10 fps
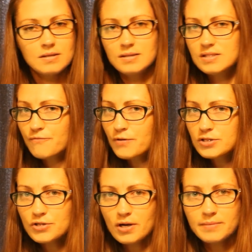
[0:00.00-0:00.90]
Different
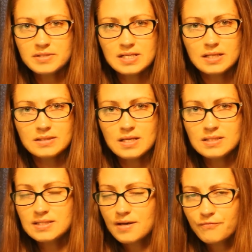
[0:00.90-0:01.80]

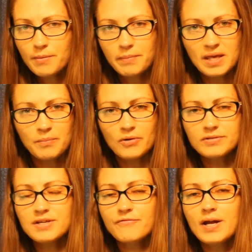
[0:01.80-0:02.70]
circumstances, different people,
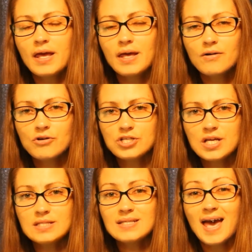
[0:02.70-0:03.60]
different
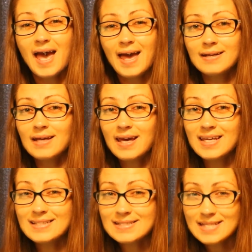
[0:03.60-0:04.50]
energies, and
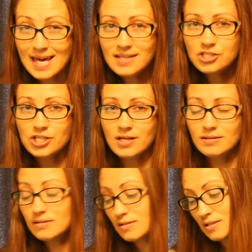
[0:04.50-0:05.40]

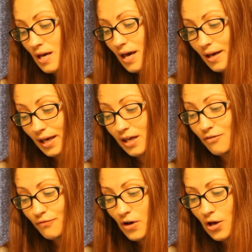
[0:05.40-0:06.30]
intentions
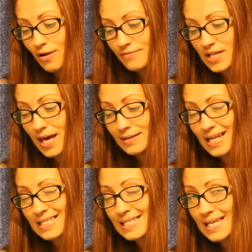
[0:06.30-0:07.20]
involved, and
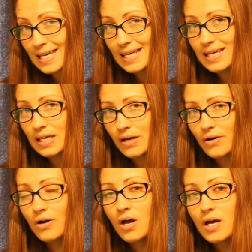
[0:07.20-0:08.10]
that's the key
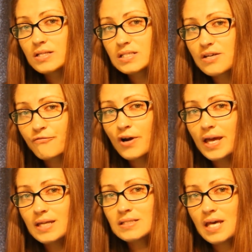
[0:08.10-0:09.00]
here.
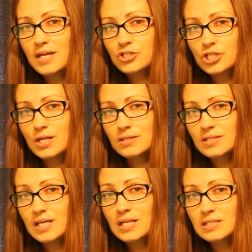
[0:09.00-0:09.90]
Different intentions,
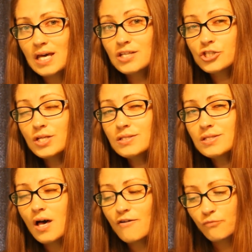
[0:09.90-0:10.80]
the intentions
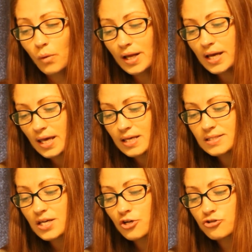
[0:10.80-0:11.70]
of what it is
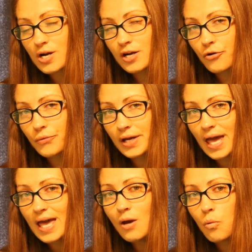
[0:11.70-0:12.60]
that you're trying to
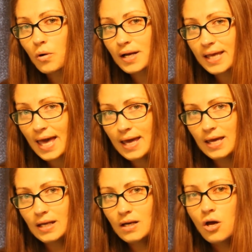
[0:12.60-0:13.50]
create or
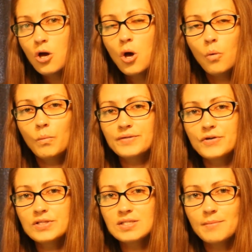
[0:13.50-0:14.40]
gain, whether
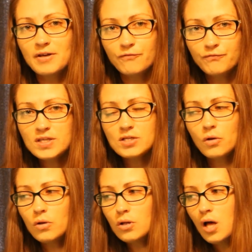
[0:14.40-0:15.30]
it's something
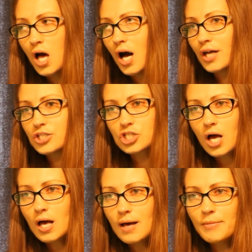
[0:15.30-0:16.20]
physical, a
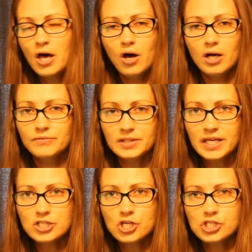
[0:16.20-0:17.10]
job, a
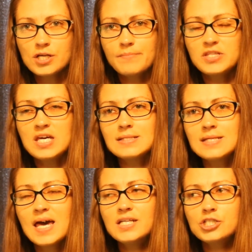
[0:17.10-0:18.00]
relationship, the
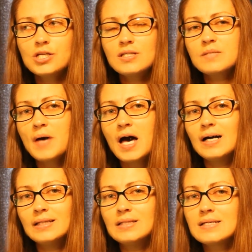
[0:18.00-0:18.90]
intentions
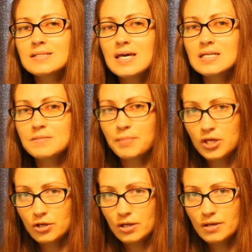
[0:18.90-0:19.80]
behind this is
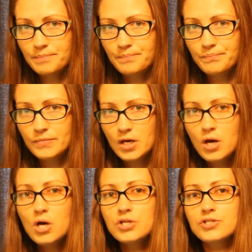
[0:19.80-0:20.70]
pure.
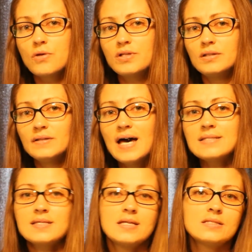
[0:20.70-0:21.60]
So the
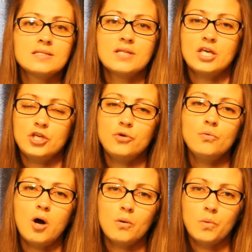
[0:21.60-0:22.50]
lessons that you
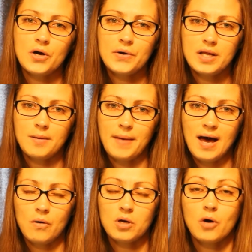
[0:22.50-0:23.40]
are worried
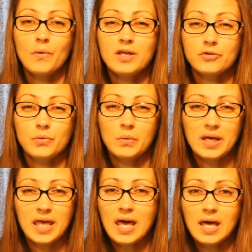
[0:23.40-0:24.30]
about going through
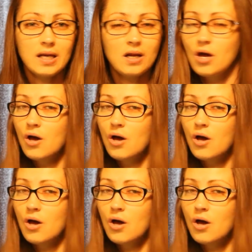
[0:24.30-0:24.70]
again